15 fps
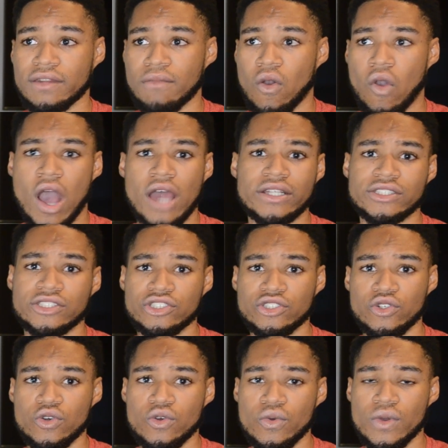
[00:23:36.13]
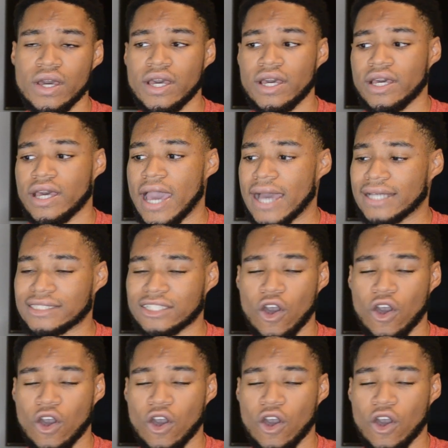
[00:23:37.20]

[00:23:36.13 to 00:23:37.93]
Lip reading: Moana 2 has